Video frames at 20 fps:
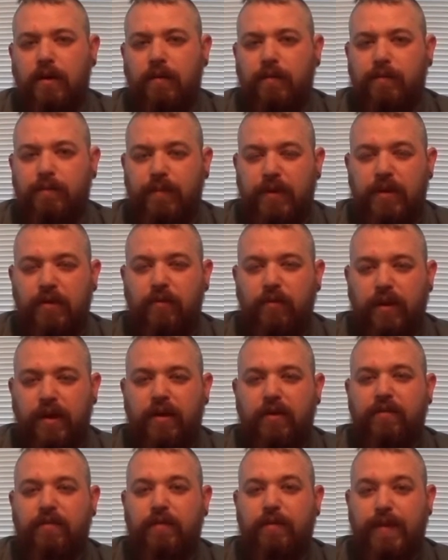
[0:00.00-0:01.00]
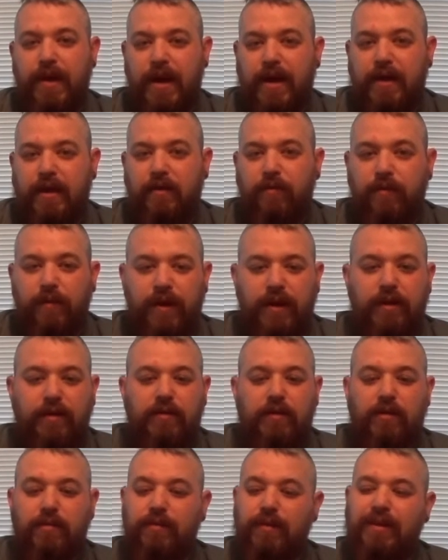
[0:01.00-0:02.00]
Be aware of your packing
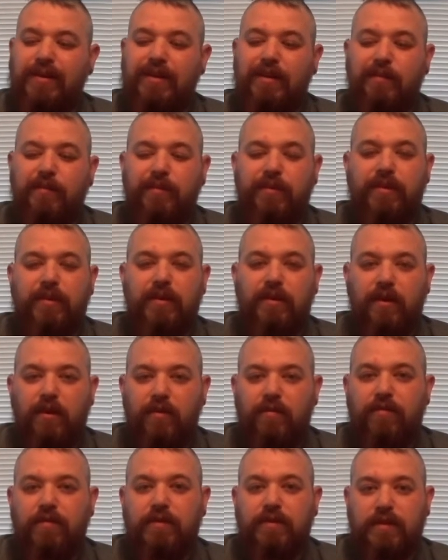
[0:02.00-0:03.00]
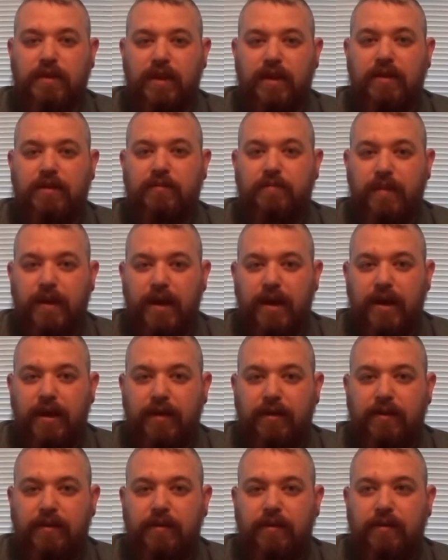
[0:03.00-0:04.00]
weight. Don't end up with an oversized
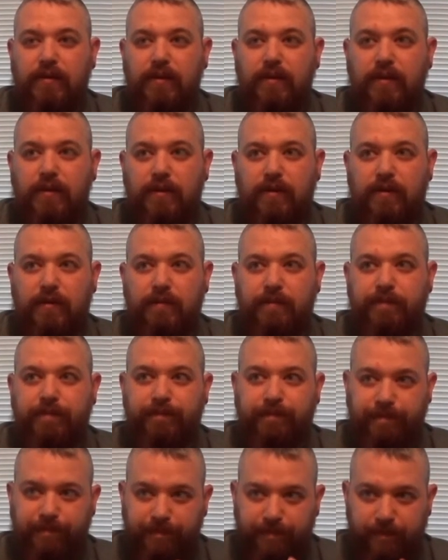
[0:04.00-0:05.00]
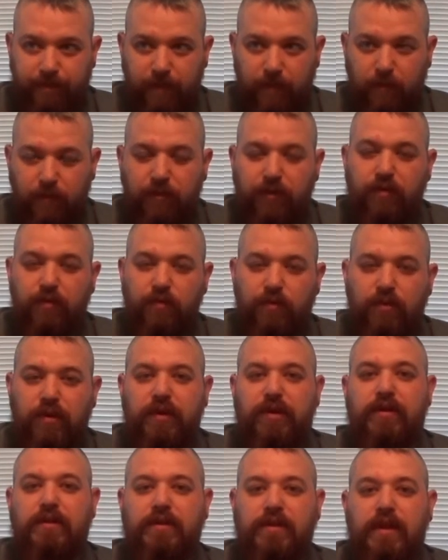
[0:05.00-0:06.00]
bag, with
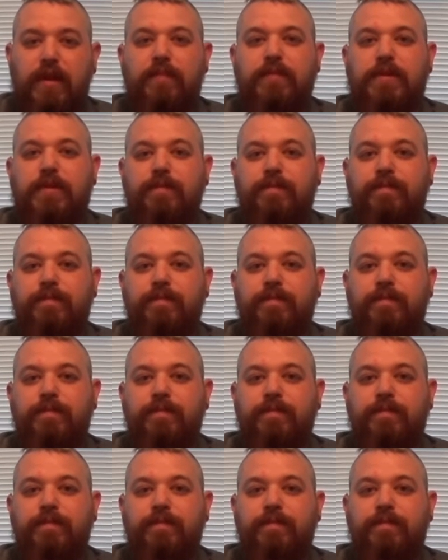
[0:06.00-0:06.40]
one exception.